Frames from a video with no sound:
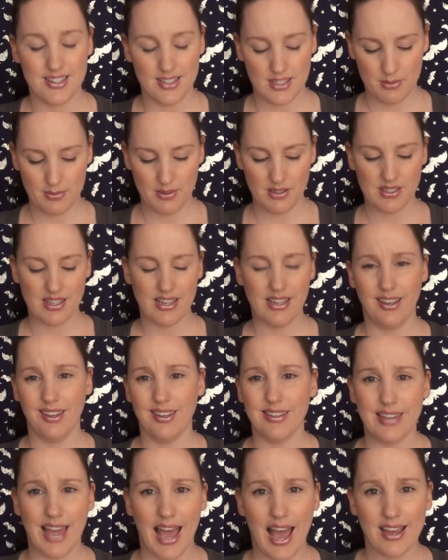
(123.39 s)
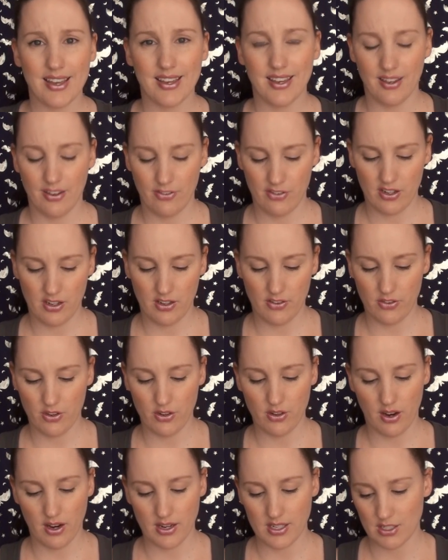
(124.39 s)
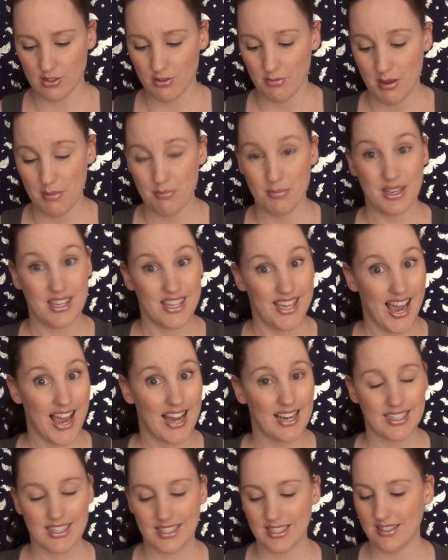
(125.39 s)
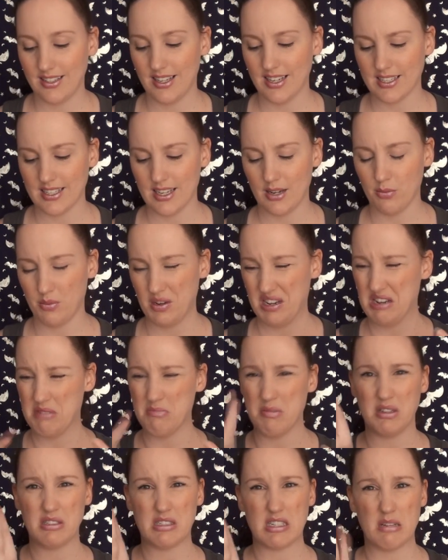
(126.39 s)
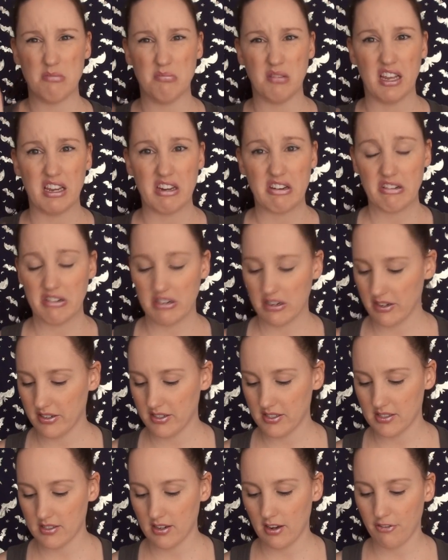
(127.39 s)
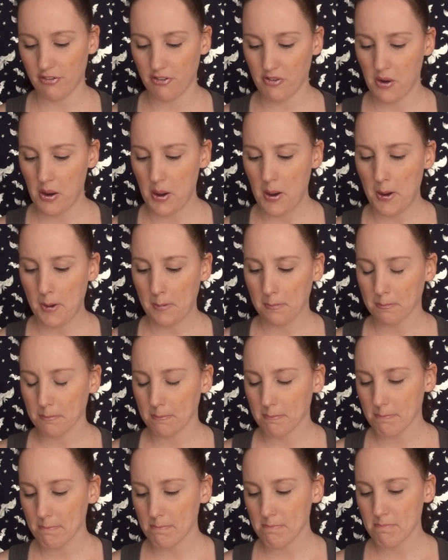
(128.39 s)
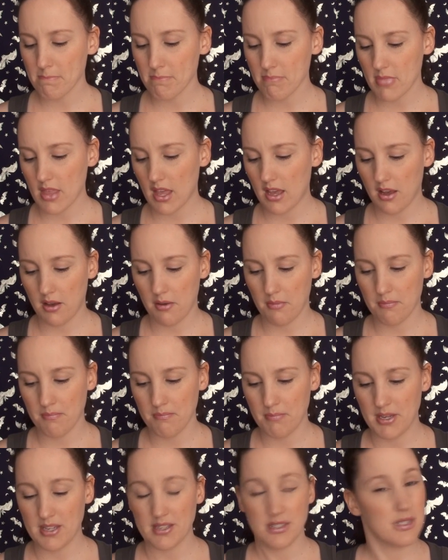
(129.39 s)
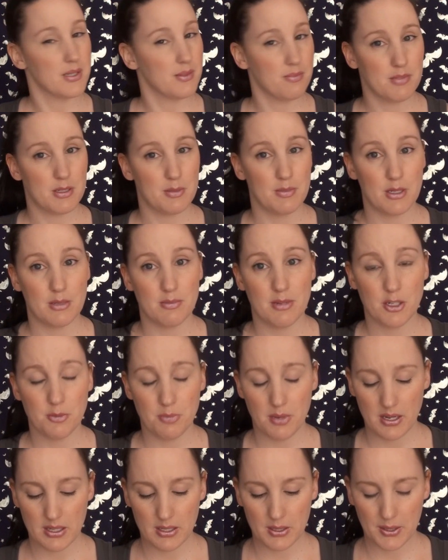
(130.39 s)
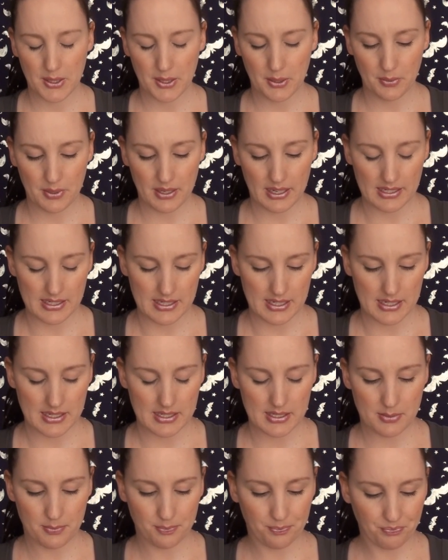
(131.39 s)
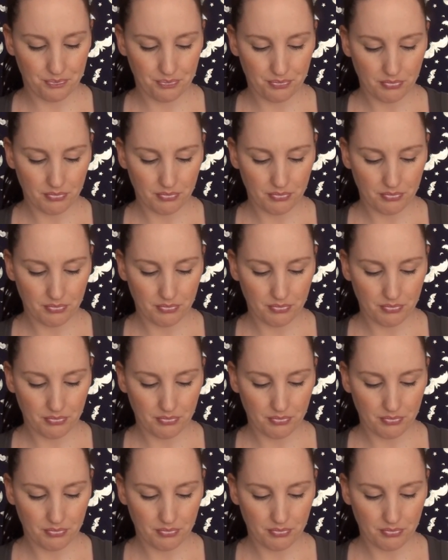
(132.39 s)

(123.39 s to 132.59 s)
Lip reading: It smells like gack, if any of you guys remember gack, like that weird melty Play-Doh kind of stuff. But it smells much better than liquid latex.